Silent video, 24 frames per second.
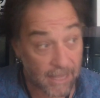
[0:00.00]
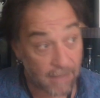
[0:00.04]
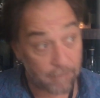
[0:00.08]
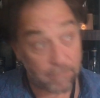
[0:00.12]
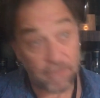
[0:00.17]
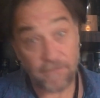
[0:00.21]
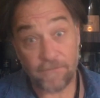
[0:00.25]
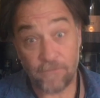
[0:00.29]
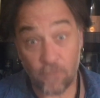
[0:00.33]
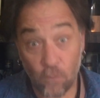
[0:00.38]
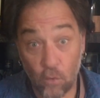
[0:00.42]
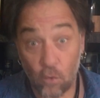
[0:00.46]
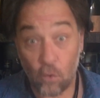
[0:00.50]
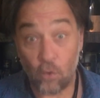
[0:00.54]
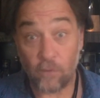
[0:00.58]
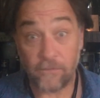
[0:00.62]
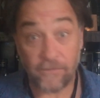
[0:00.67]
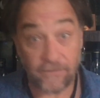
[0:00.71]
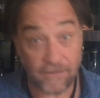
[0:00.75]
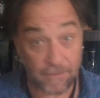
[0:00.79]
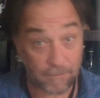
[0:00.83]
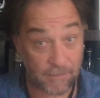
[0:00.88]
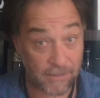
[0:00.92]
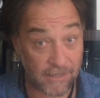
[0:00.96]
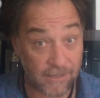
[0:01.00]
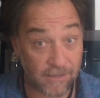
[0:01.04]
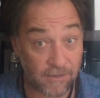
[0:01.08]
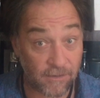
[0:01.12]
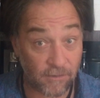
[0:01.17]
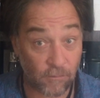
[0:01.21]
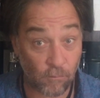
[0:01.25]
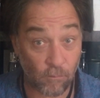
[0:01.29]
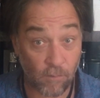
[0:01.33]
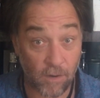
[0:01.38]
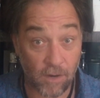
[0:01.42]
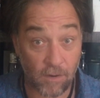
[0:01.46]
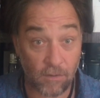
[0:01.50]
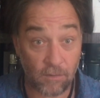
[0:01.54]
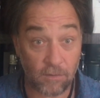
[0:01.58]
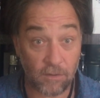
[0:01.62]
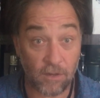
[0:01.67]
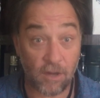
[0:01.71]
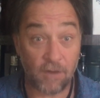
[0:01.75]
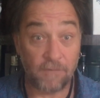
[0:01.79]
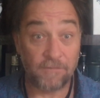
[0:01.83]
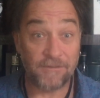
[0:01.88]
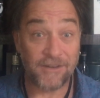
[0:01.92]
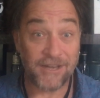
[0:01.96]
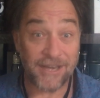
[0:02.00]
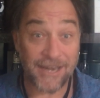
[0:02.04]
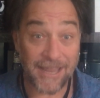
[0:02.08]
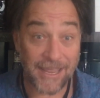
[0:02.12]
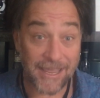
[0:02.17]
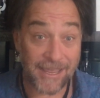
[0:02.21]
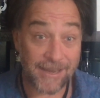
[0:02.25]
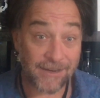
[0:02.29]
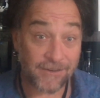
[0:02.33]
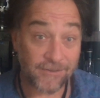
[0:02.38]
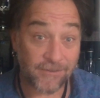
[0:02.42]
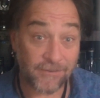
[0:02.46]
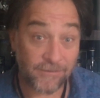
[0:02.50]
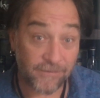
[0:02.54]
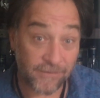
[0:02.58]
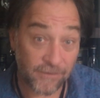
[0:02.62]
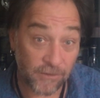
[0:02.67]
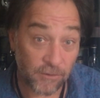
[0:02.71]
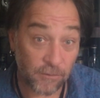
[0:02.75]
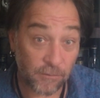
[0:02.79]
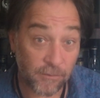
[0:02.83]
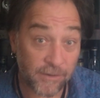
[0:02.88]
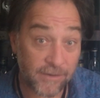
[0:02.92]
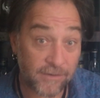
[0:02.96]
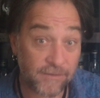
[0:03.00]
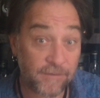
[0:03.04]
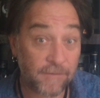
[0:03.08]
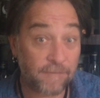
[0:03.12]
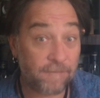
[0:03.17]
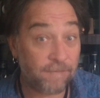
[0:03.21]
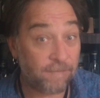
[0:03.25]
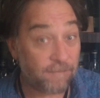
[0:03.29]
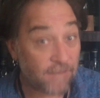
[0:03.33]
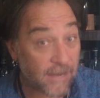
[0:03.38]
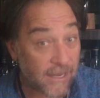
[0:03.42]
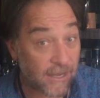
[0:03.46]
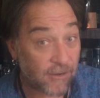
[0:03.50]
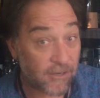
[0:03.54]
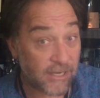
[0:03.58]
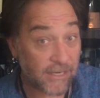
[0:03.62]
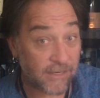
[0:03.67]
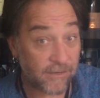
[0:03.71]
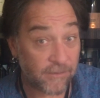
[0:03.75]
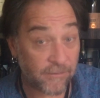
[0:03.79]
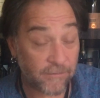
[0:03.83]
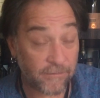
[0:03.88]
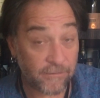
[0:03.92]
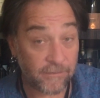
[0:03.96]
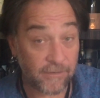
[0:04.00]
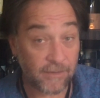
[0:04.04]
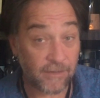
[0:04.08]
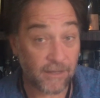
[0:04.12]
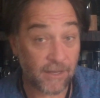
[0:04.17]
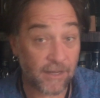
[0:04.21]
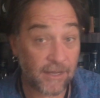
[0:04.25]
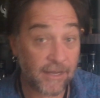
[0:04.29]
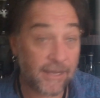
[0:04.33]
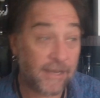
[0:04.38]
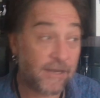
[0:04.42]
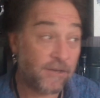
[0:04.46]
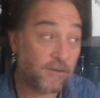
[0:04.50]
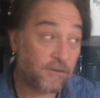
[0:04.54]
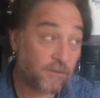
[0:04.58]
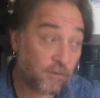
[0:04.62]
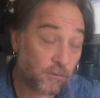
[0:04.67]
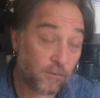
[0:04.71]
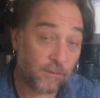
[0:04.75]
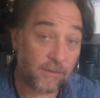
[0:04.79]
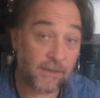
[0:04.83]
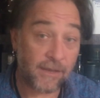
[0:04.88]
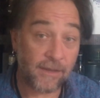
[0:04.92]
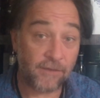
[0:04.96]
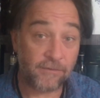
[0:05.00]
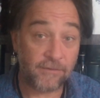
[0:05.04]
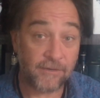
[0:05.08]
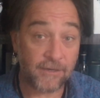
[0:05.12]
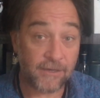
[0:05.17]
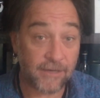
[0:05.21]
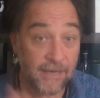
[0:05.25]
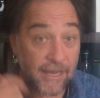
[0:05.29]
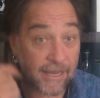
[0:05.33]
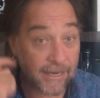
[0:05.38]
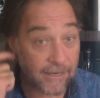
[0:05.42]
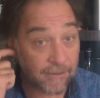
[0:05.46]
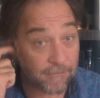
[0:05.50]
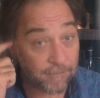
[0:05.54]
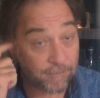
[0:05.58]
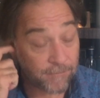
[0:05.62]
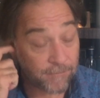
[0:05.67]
before stepping into the role of Nant Distillery's founding distiller in 2008.